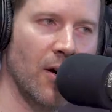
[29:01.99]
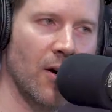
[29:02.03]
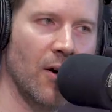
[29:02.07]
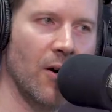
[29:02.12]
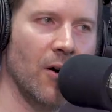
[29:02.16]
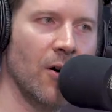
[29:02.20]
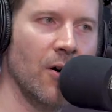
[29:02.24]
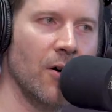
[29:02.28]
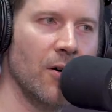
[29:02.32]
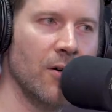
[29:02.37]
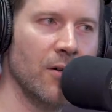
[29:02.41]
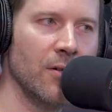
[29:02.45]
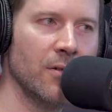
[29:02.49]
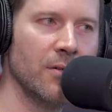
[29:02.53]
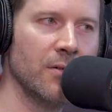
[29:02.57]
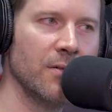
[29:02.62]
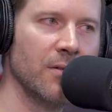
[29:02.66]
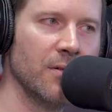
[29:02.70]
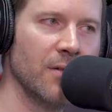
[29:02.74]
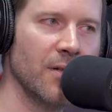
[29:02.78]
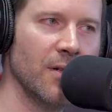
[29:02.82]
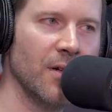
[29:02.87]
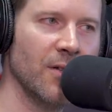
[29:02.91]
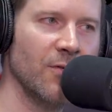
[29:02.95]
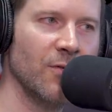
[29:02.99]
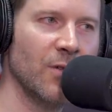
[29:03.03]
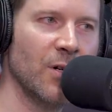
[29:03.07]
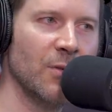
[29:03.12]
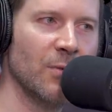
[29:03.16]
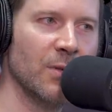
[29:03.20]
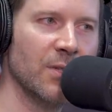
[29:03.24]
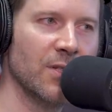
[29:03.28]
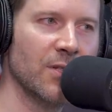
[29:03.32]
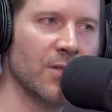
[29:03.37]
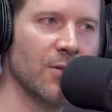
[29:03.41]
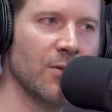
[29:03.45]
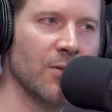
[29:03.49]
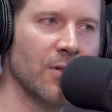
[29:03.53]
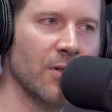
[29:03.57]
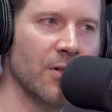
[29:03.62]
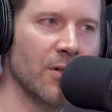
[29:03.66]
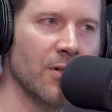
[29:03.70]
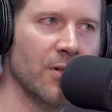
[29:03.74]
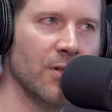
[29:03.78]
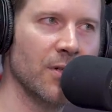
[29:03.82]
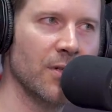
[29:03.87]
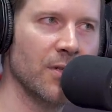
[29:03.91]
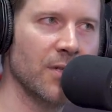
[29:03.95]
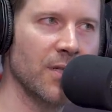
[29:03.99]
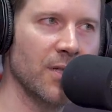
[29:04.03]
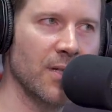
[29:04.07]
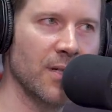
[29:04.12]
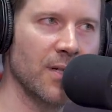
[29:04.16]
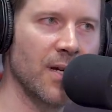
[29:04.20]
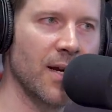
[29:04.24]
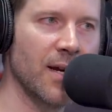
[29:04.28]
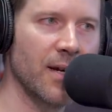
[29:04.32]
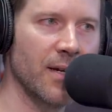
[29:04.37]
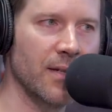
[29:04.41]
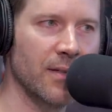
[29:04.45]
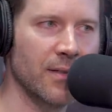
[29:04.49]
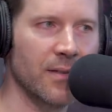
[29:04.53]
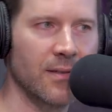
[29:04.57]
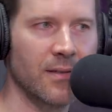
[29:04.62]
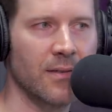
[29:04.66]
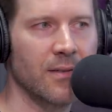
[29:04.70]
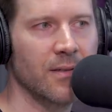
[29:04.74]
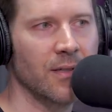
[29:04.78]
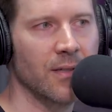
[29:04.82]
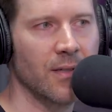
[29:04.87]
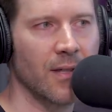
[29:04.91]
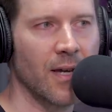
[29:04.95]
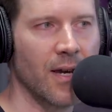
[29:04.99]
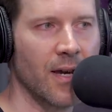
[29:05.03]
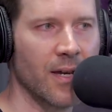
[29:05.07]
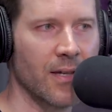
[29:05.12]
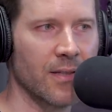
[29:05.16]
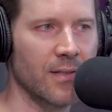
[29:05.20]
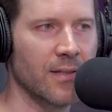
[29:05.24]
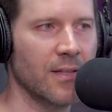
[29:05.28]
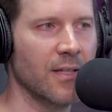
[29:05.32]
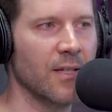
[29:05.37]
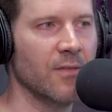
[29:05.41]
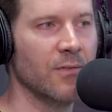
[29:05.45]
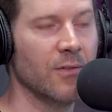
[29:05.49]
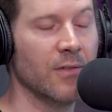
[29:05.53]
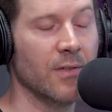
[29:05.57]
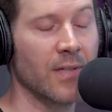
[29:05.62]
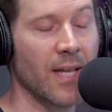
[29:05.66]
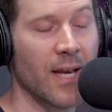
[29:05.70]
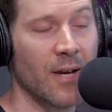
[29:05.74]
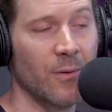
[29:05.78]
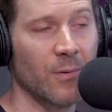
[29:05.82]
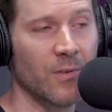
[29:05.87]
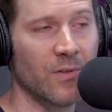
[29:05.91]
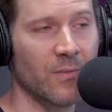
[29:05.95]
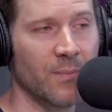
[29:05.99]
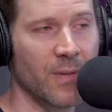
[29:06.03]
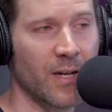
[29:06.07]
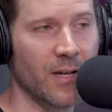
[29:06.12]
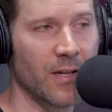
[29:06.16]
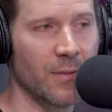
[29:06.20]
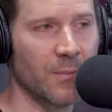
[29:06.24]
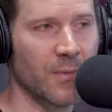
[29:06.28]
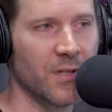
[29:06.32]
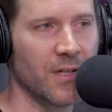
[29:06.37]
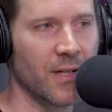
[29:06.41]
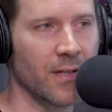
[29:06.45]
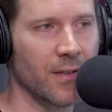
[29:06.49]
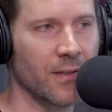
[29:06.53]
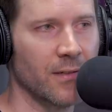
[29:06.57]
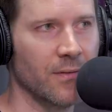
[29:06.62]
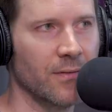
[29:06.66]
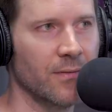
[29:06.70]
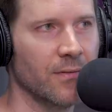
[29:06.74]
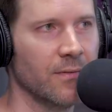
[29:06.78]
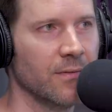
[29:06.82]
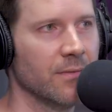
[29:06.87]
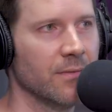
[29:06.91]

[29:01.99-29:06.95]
all of what was going on to the highest to the highest level, and that was my objective.